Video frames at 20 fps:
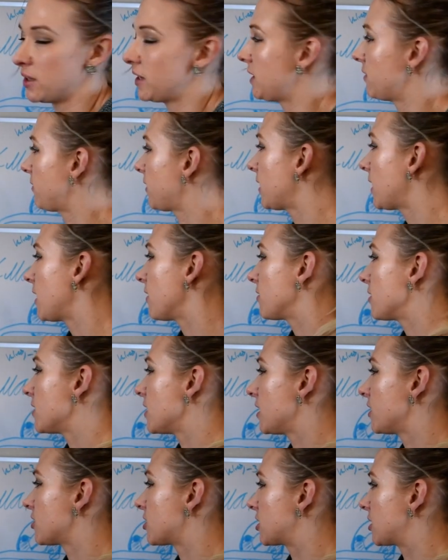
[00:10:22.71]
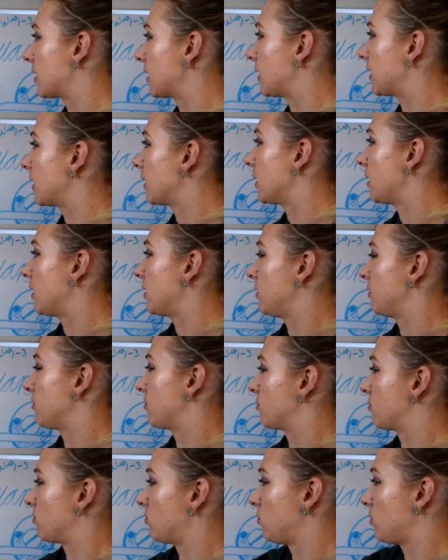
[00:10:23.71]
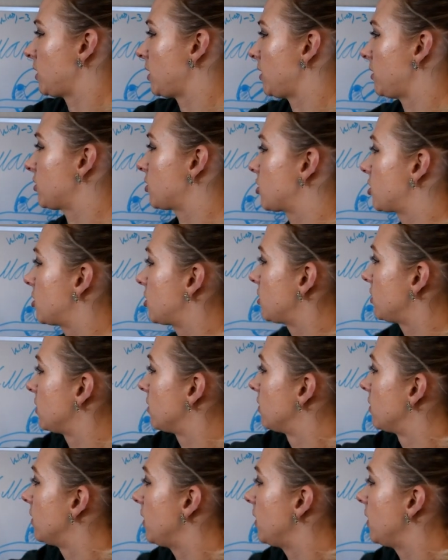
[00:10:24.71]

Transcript: if you're ever not sure of which